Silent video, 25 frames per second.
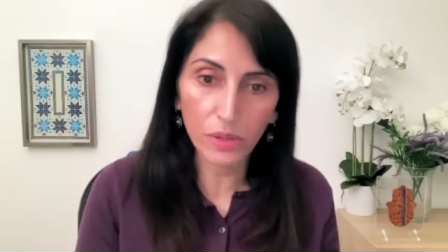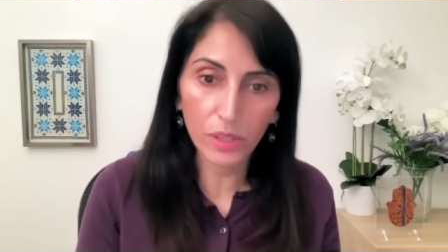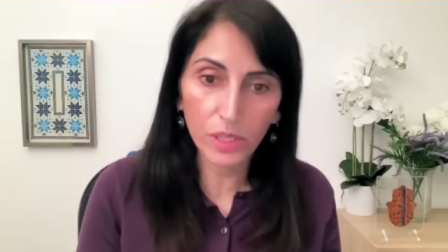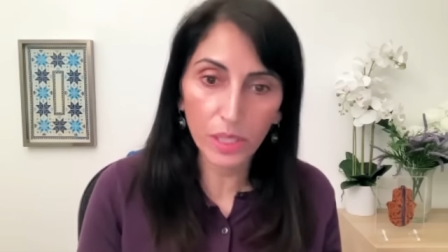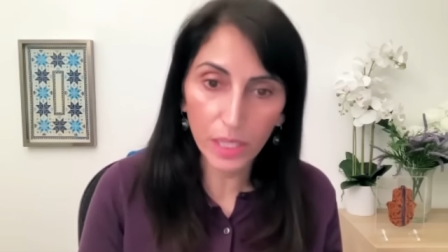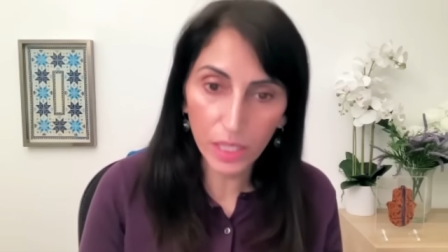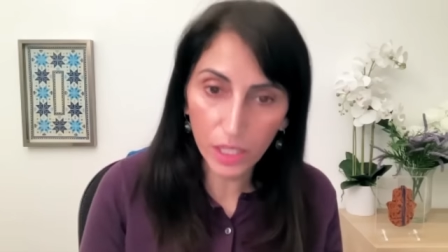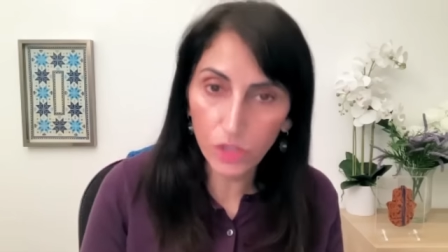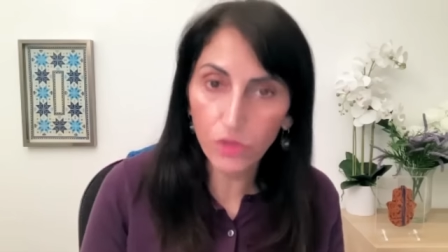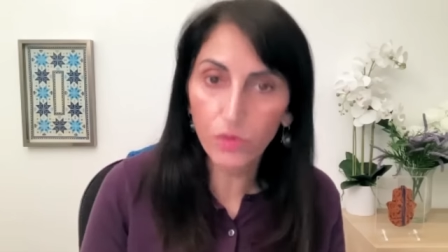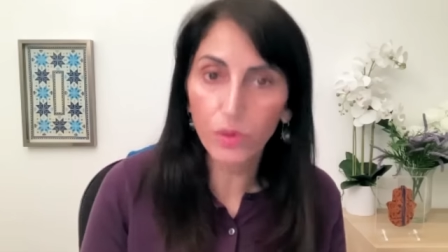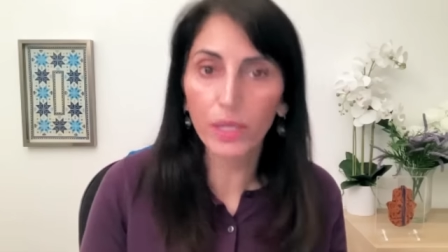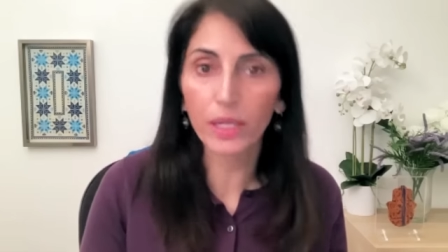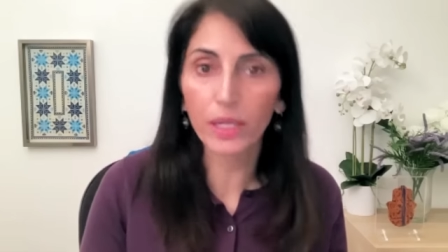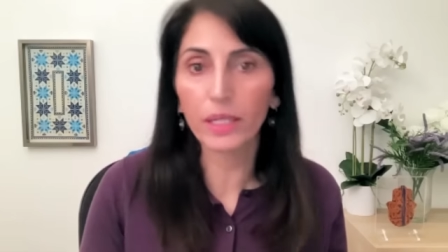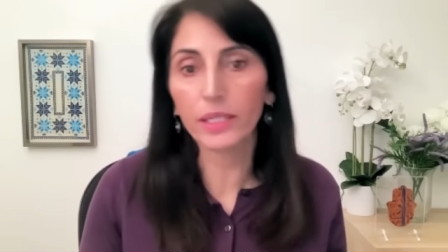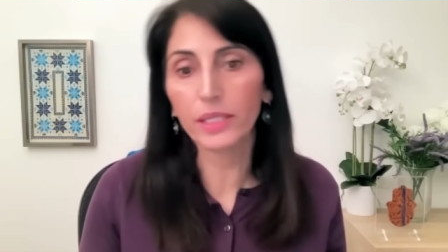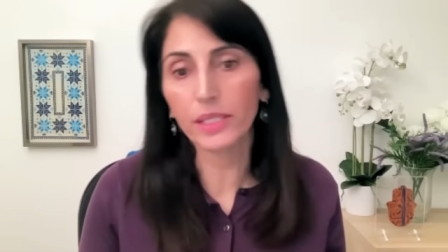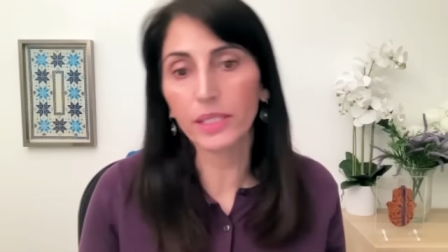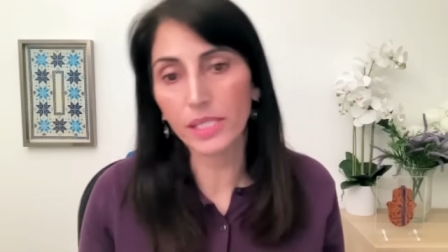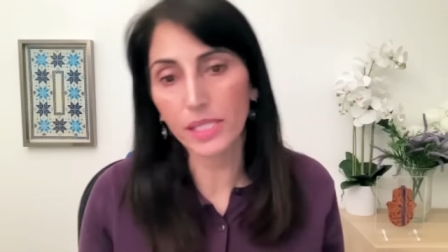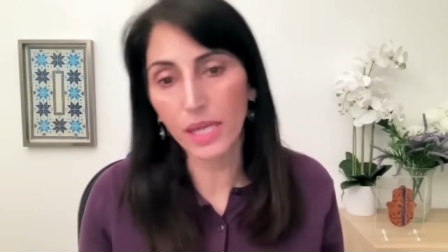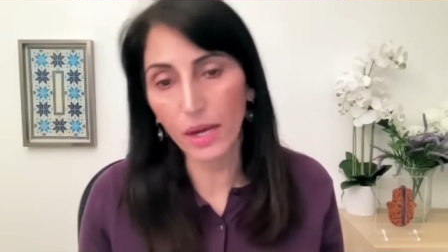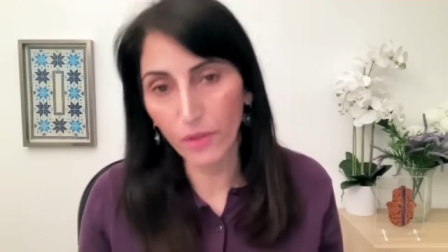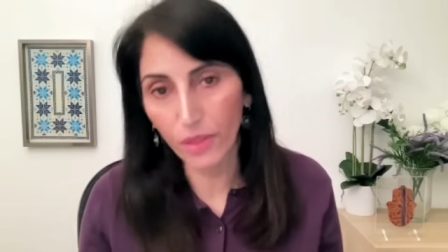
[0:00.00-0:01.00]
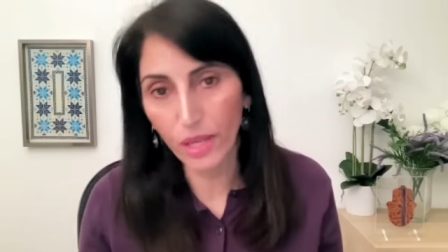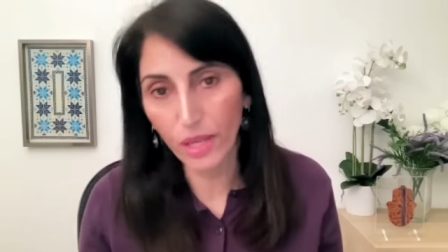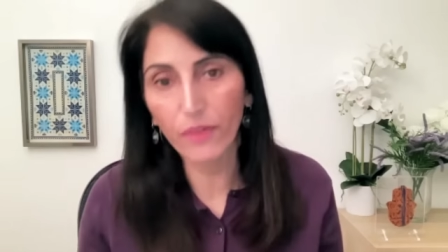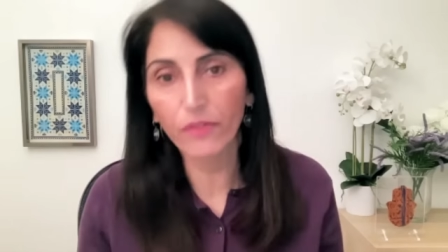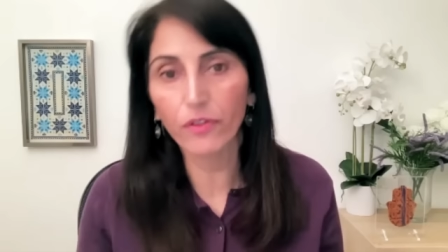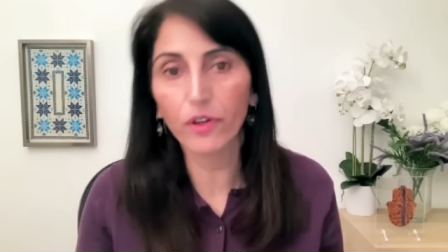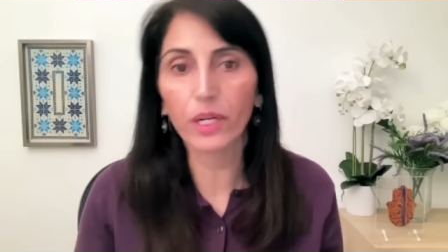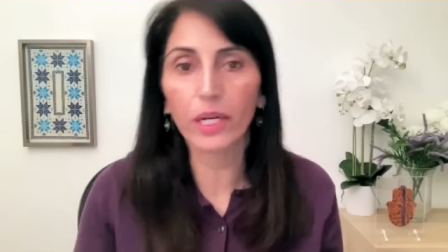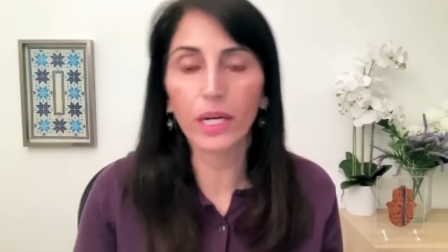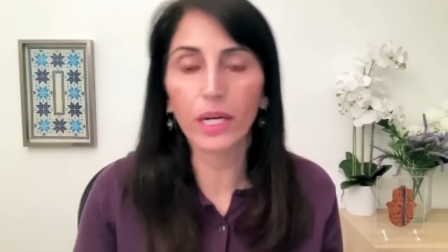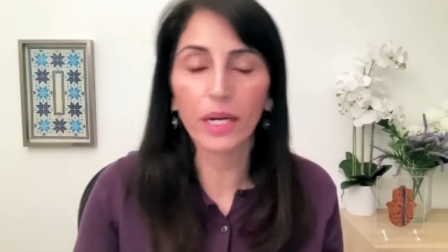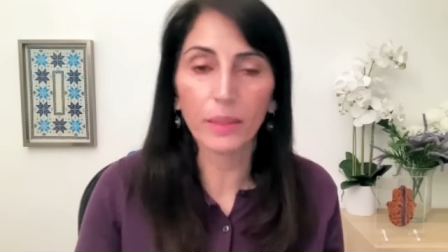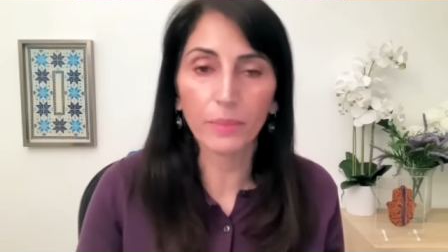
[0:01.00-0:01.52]
Israel and South
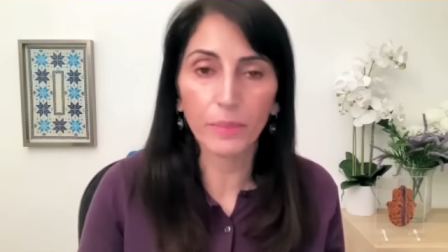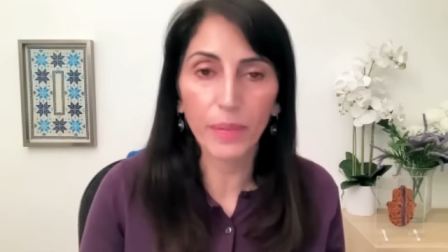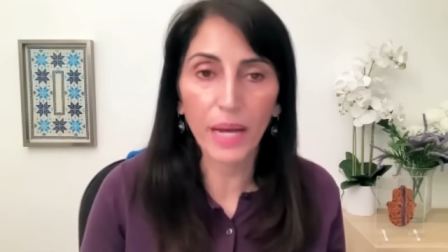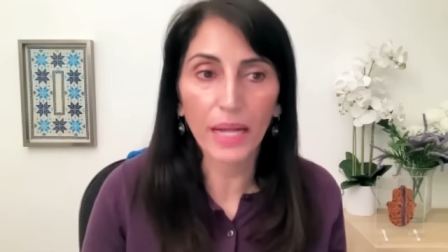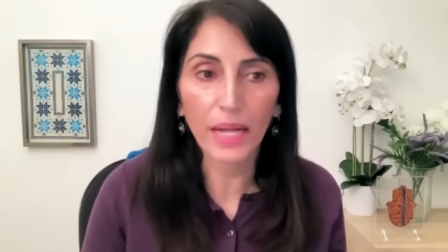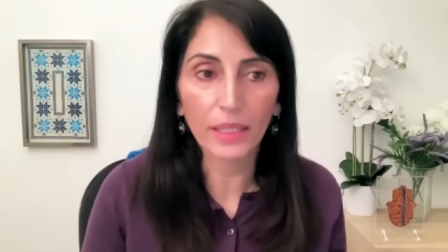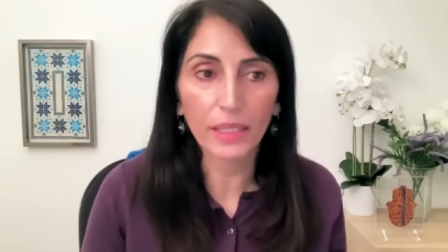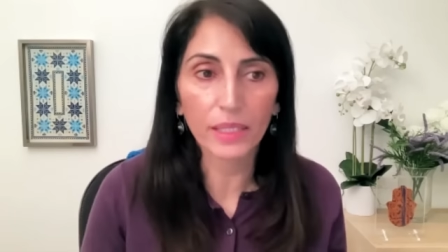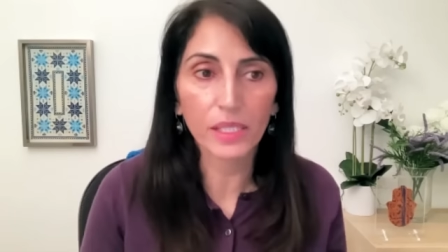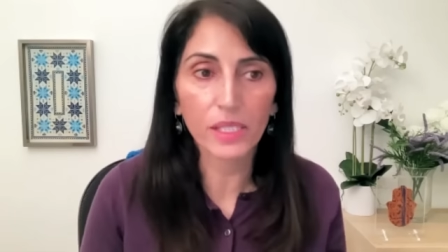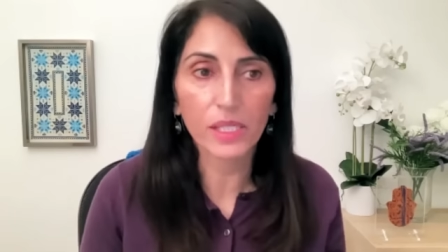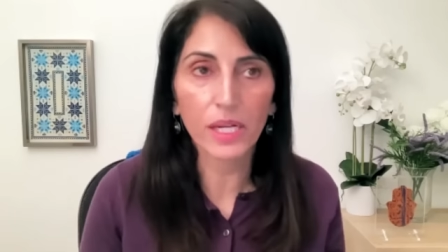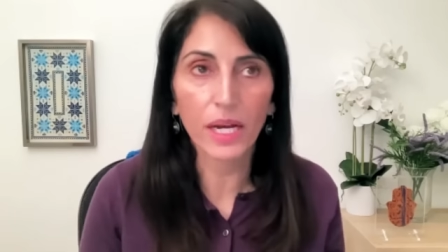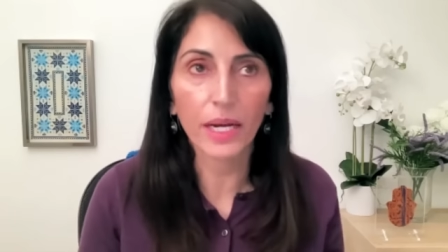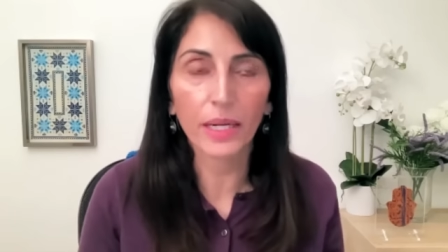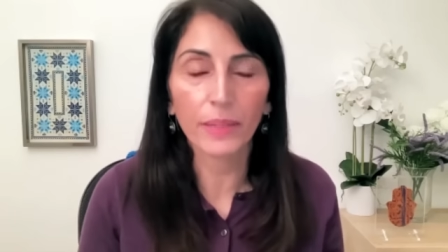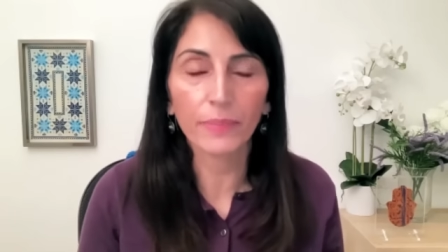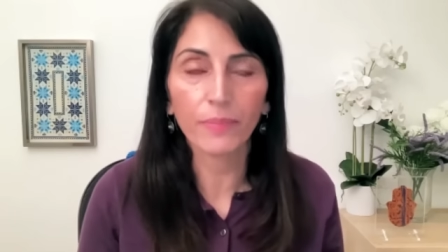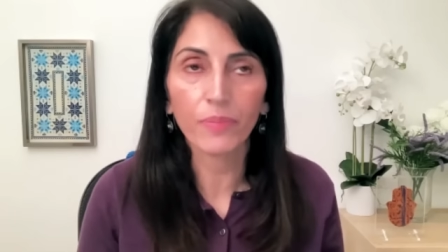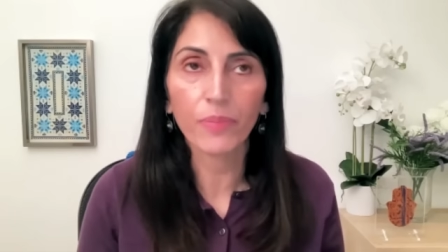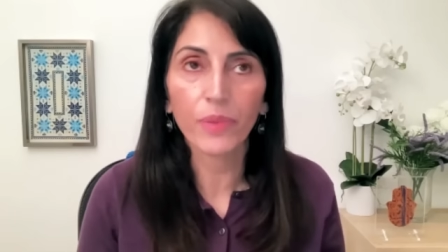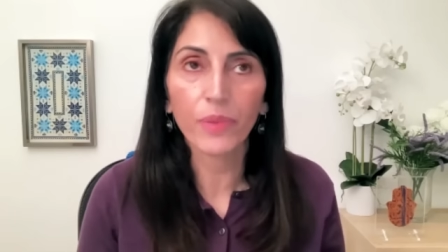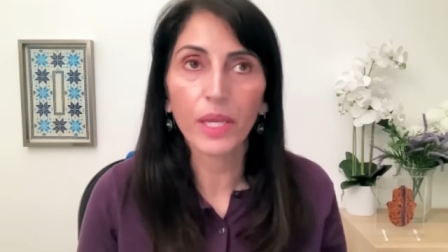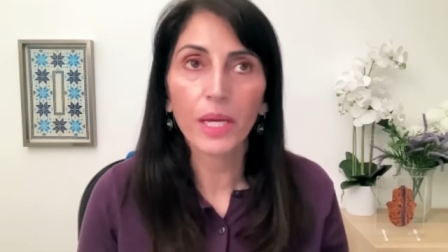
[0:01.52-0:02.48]
Africa and Palestine,